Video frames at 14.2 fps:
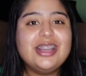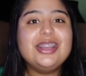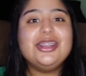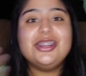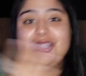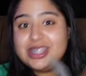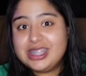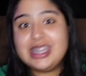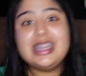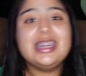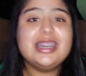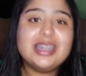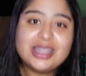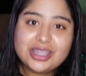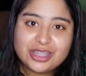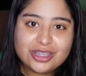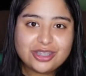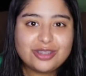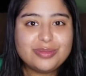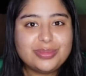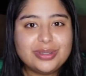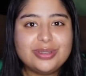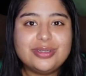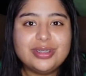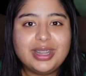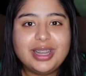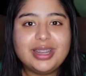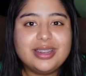your skin does too, boo.
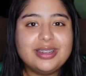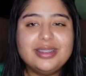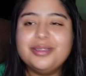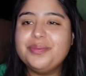Like